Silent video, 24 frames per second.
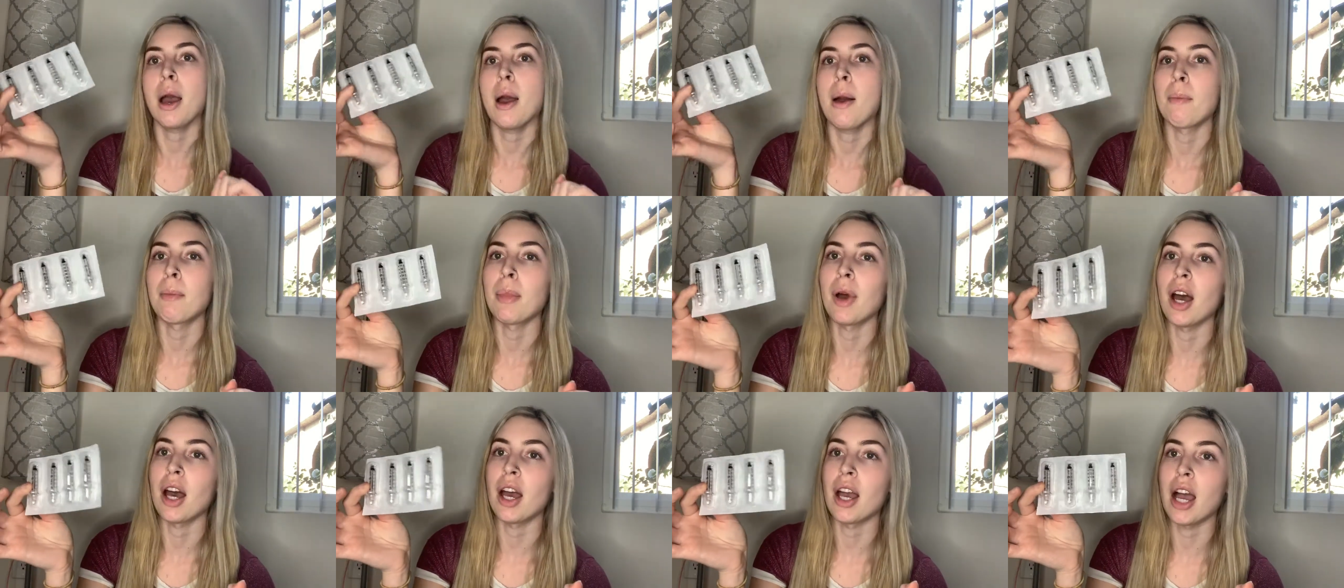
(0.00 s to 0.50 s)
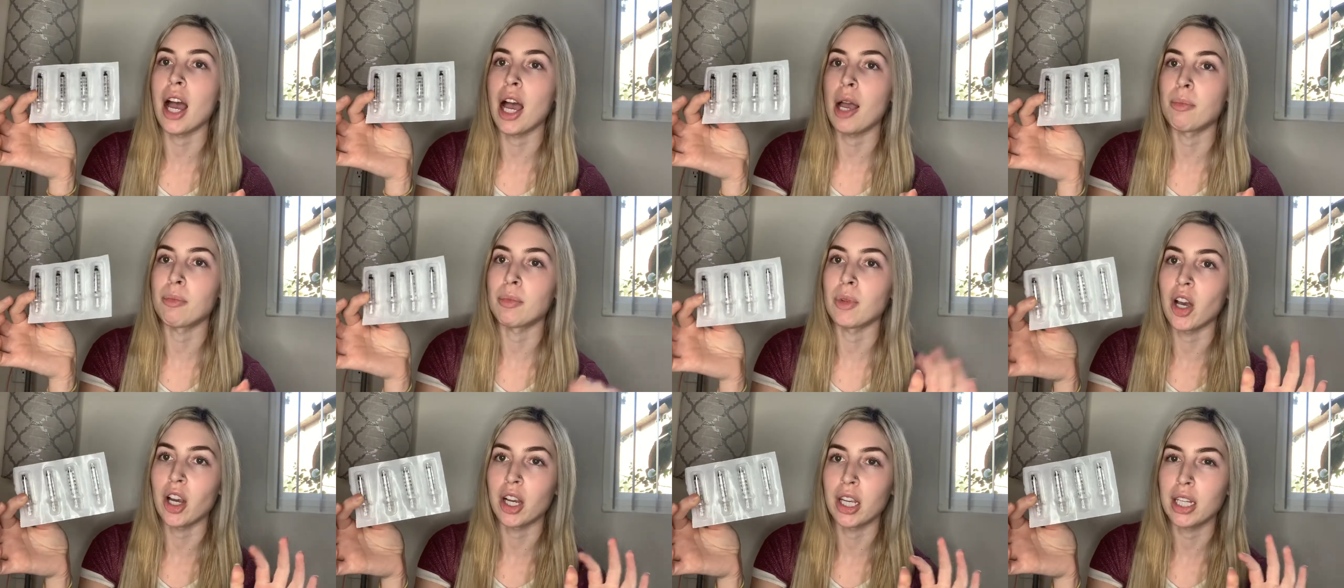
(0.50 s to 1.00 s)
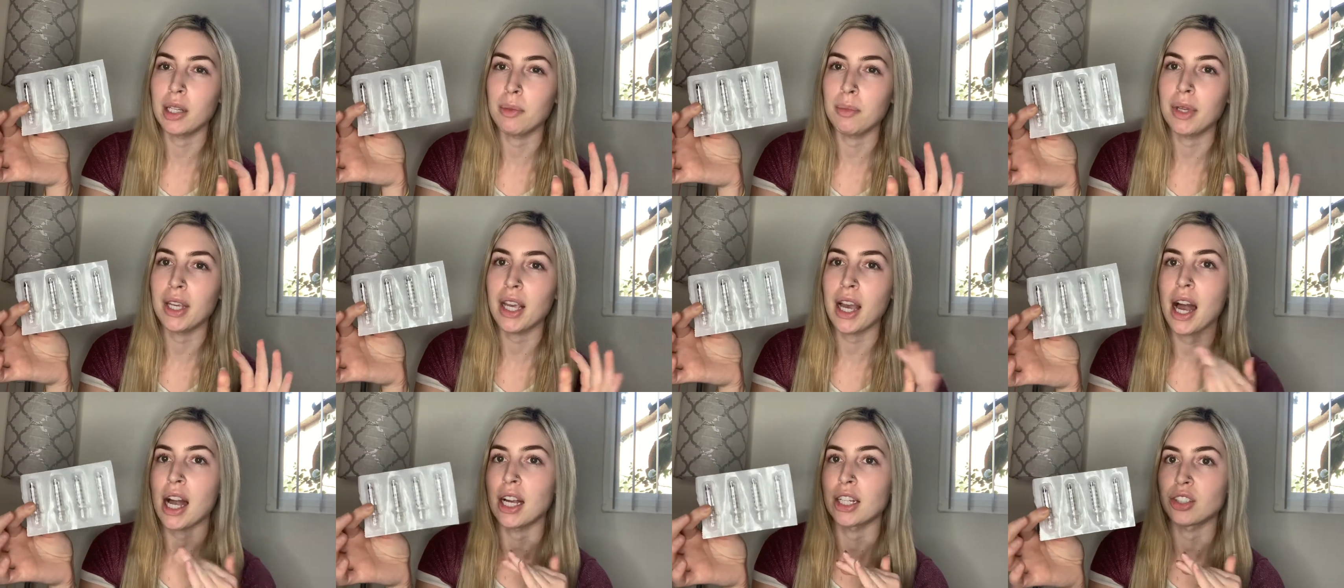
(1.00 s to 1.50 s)
but I'm not going to be
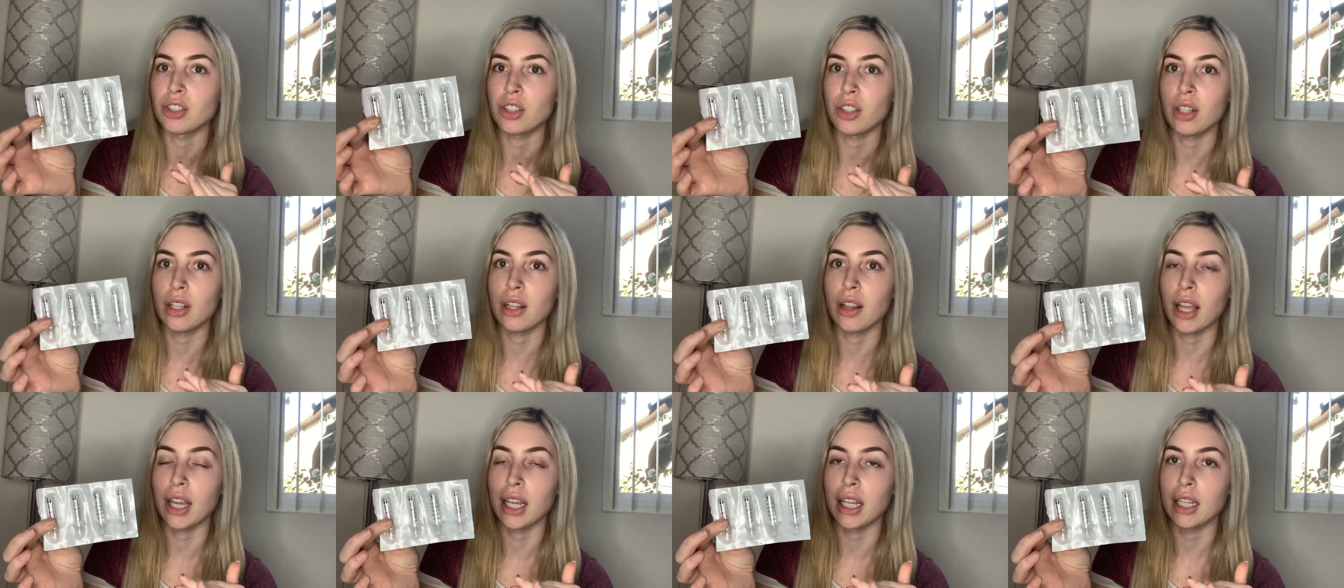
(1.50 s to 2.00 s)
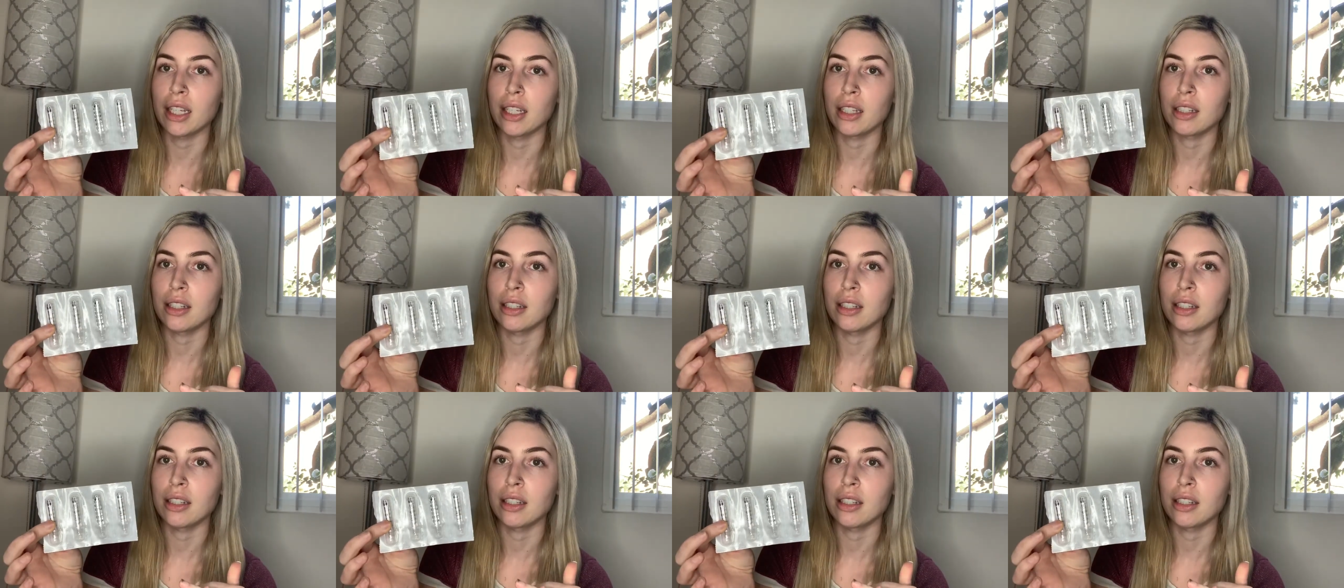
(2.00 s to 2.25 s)
actually like